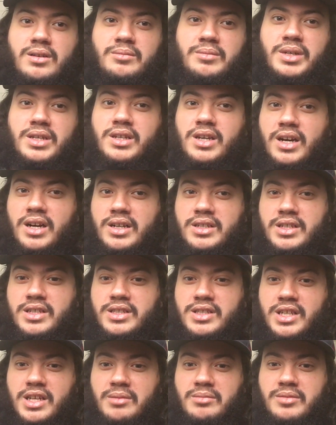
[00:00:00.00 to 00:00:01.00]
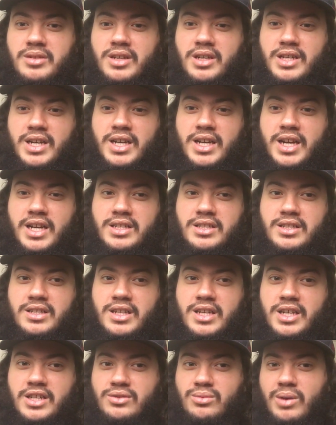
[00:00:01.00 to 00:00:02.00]
Because I guess
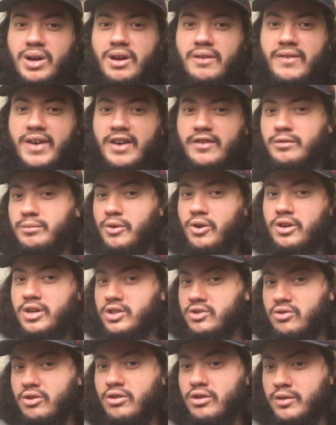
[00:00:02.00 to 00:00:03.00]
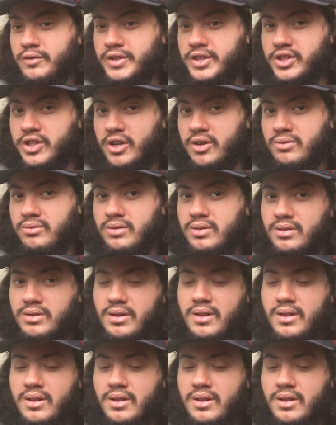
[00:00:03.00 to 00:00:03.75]
his way of having more control over Joe